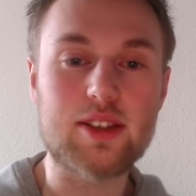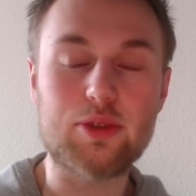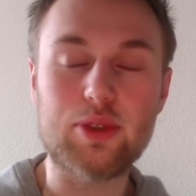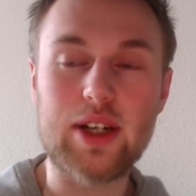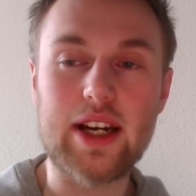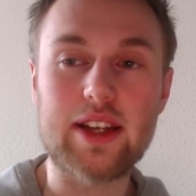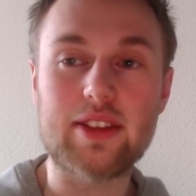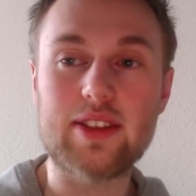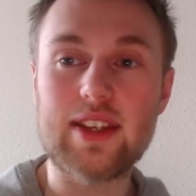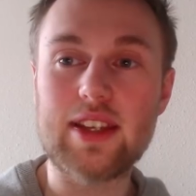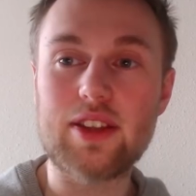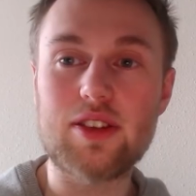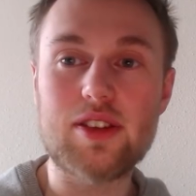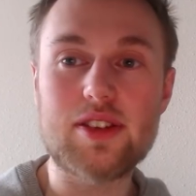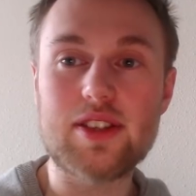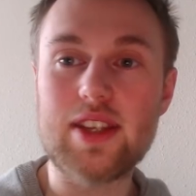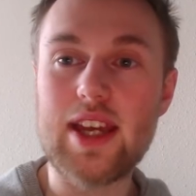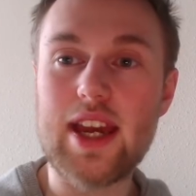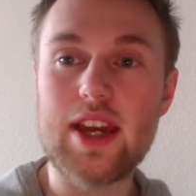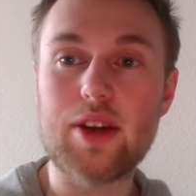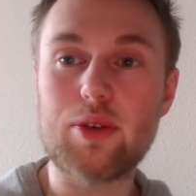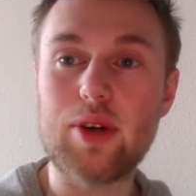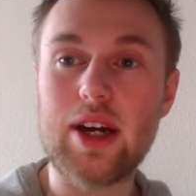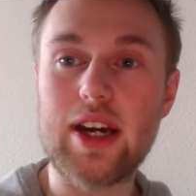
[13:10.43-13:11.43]
right thing to
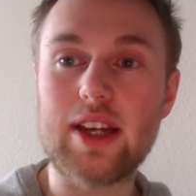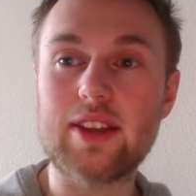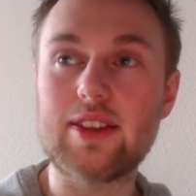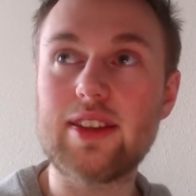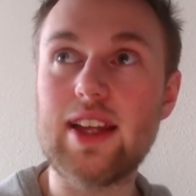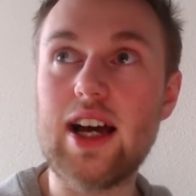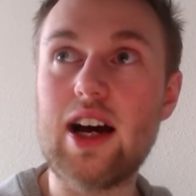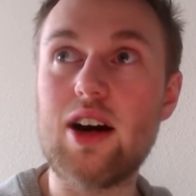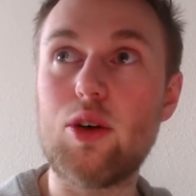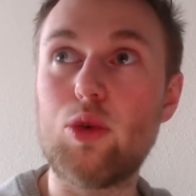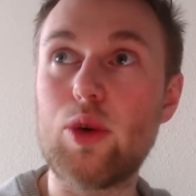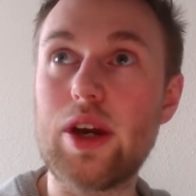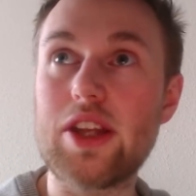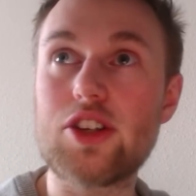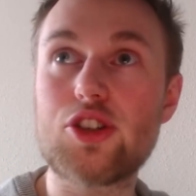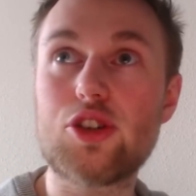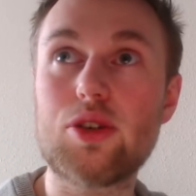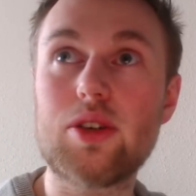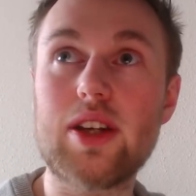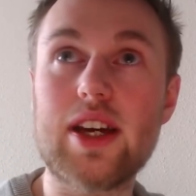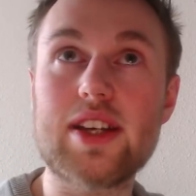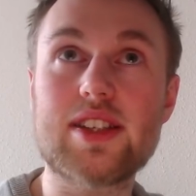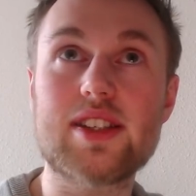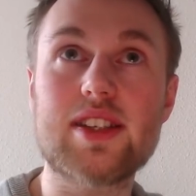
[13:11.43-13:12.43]
say right now? When
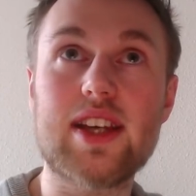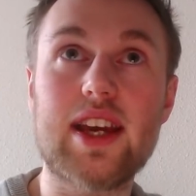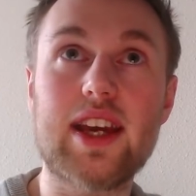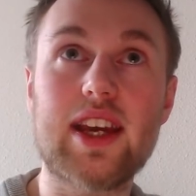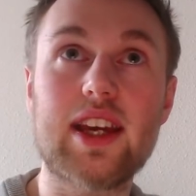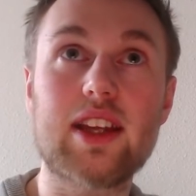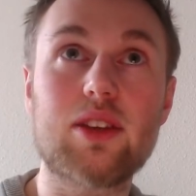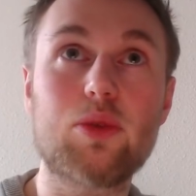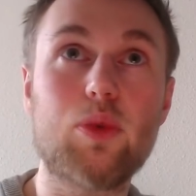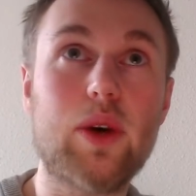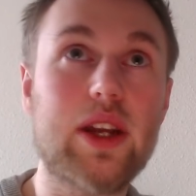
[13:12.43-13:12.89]
should I say it?